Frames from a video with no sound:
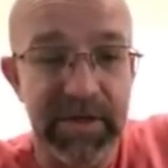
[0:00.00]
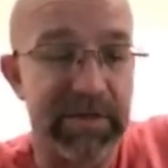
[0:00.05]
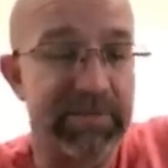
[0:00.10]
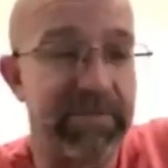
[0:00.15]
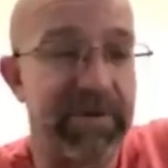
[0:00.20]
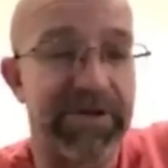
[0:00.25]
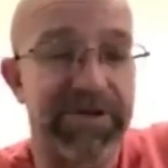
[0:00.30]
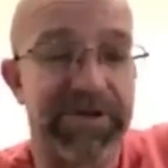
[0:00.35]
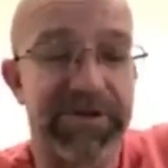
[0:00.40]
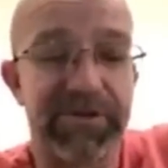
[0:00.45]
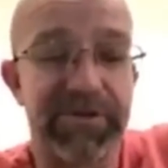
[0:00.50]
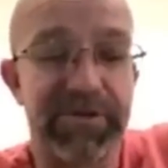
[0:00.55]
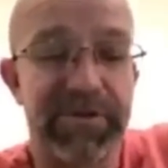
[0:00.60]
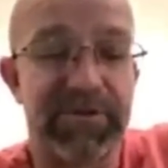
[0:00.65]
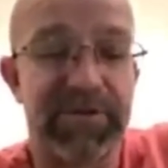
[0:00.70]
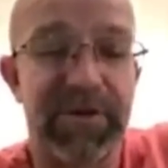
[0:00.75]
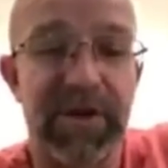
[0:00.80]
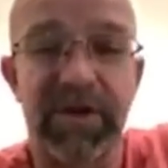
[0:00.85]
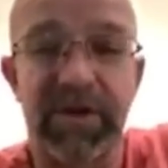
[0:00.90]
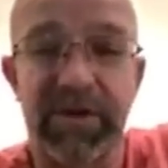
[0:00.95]
You need to make sure
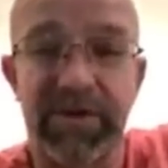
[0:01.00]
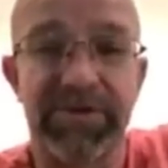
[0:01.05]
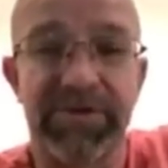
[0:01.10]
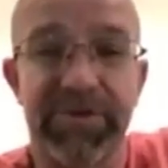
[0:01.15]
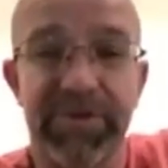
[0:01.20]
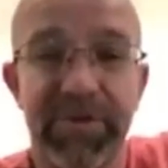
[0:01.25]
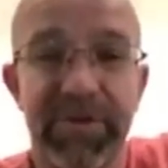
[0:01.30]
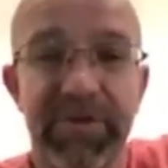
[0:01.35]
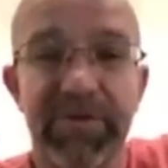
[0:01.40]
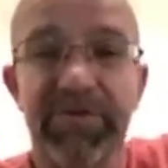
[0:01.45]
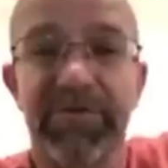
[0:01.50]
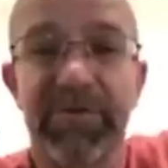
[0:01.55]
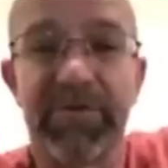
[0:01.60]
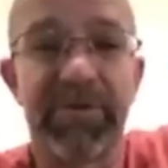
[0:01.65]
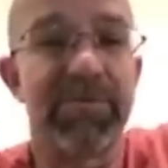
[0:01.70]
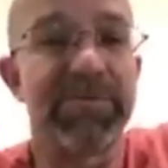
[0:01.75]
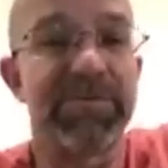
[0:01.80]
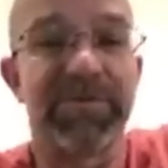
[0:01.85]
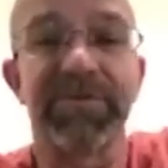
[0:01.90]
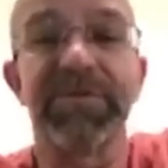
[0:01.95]
you've got alternative
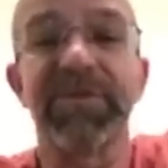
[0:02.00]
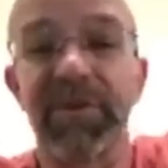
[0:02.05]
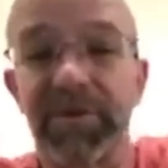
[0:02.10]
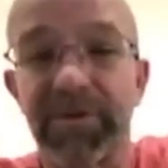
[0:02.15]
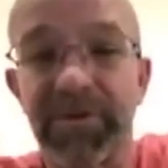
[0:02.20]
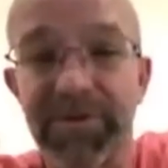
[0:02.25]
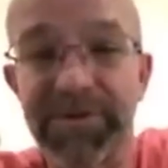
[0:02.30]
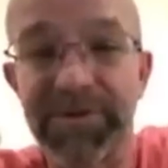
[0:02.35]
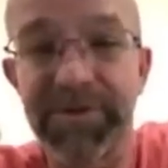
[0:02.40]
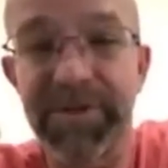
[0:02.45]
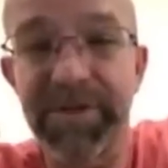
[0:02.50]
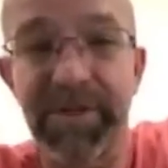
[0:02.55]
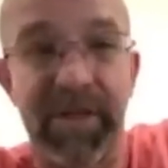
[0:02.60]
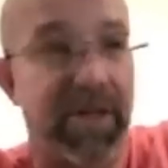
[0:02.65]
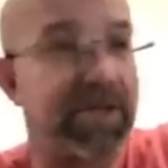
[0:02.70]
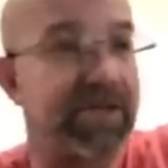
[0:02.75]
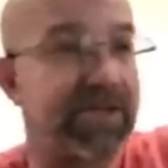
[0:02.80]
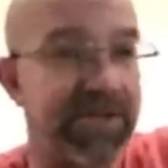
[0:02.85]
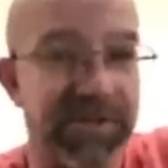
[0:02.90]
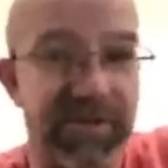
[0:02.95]
forms of currency
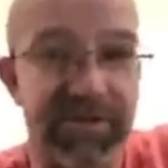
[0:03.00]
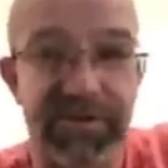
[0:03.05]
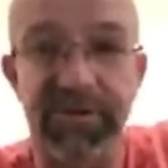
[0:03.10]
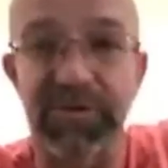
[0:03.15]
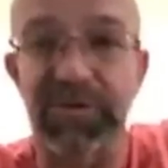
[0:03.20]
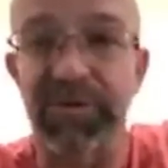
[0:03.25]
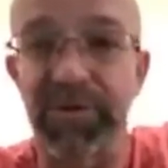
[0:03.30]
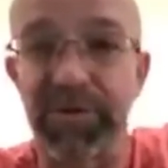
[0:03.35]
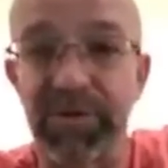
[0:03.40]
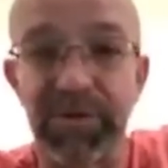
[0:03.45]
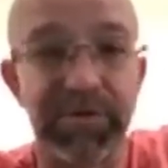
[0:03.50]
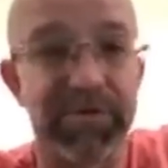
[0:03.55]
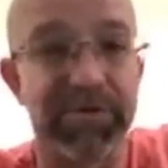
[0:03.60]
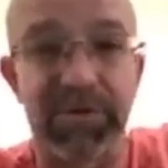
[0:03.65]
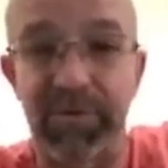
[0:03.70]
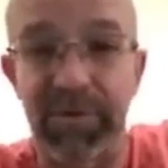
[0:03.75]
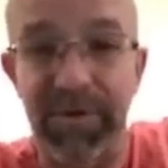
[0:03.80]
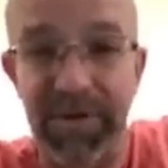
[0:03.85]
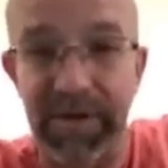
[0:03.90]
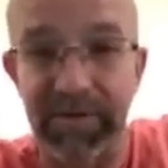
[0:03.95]
like silver or gold
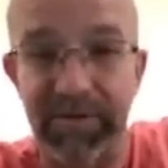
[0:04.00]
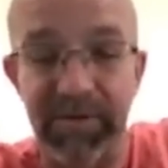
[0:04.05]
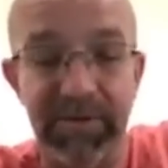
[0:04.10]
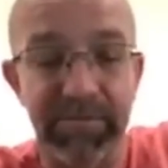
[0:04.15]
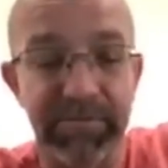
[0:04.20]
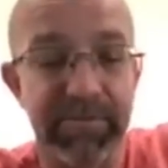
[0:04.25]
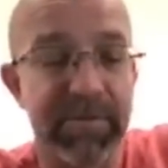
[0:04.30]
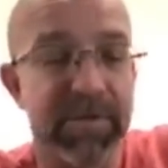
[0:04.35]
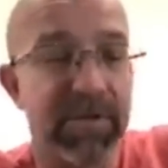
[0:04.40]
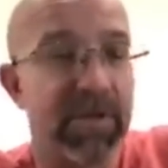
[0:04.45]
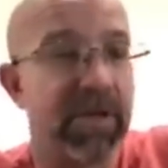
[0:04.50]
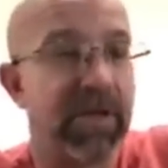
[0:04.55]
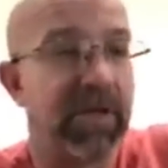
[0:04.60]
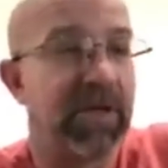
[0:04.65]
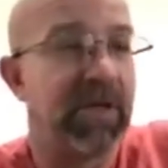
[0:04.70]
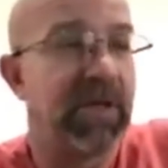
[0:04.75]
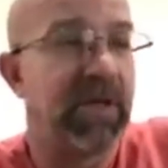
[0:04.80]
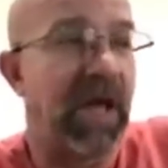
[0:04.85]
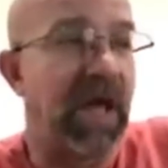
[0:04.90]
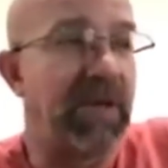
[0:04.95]
or whatever.
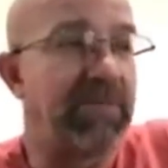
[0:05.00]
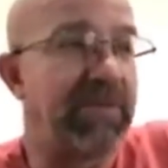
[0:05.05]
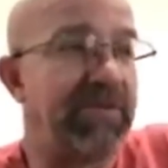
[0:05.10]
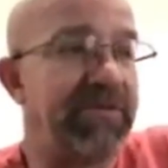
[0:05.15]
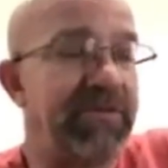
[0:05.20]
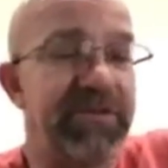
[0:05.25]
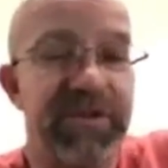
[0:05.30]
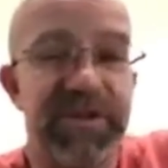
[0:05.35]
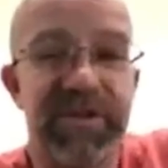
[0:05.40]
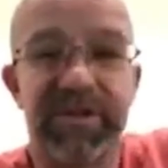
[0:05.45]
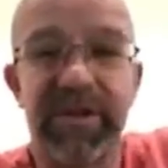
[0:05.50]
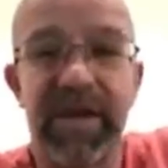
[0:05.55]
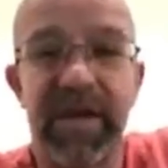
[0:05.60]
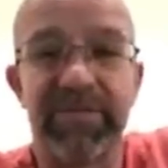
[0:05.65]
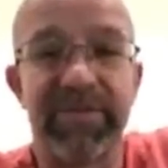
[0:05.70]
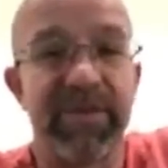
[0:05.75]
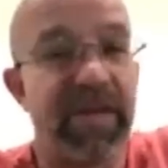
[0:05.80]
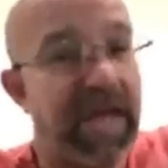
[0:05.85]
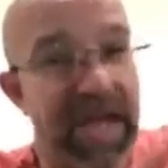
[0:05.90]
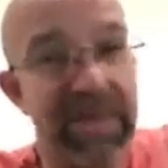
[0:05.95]
I believe you need to
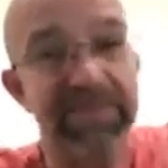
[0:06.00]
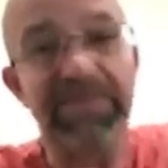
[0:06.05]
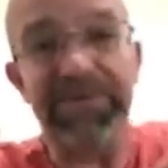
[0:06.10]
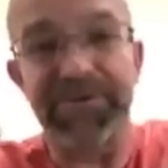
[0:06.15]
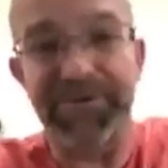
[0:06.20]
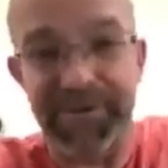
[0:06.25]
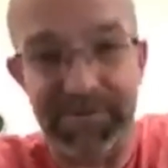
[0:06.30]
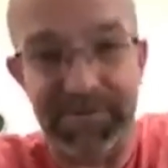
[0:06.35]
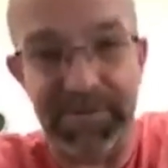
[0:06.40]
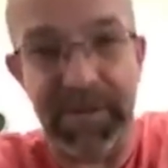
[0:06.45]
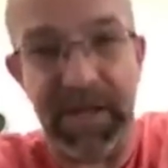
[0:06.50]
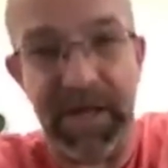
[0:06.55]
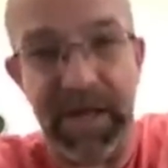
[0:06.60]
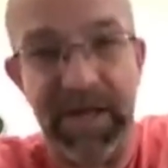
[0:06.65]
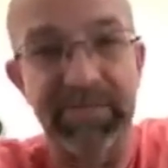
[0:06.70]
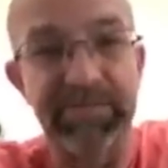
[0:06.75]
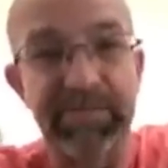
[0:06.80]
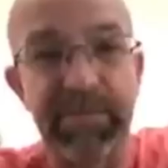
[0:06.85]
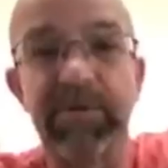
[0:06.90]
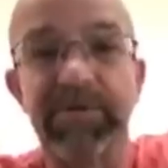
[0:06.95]
have an ample supply
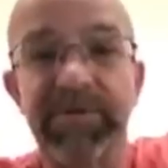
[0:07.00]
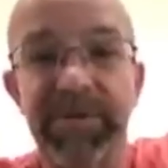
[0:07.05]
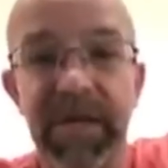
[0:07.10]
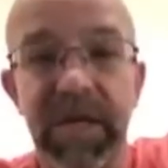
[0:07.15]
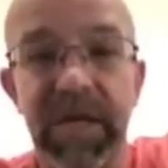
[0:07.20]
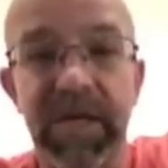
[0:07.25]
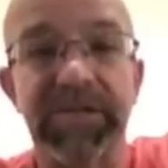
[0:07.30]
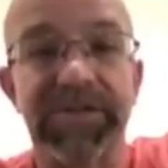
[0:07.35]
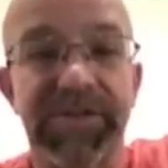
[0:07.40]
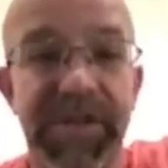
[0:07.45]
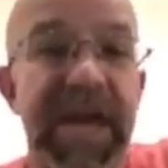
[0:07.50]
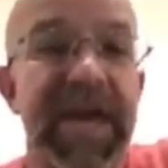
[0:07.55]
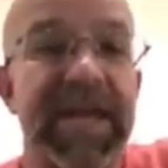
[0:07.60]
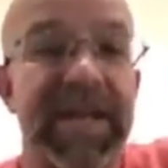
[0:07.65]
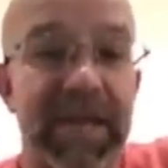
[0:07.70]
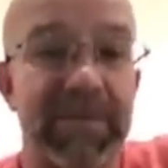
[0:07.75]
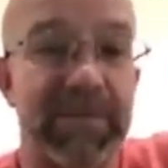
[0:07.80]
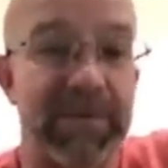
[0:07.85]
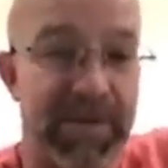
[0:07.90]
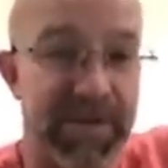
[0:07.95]
of both guns and
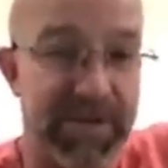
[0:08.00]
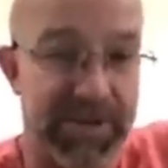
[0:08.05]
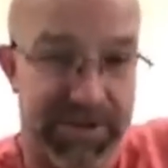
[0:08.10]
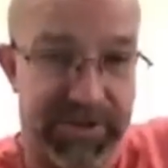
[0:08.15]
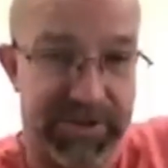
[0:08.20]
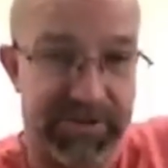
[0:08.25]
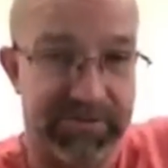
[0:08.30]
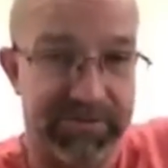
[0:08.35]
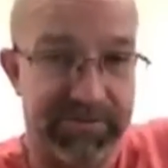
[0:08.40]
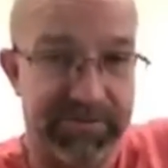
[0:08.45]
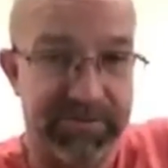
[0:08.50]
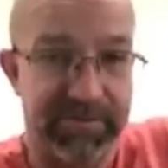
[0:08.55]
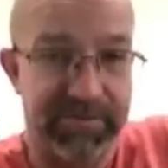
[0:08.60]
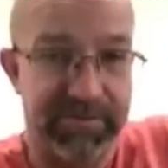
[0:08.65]
ammunition.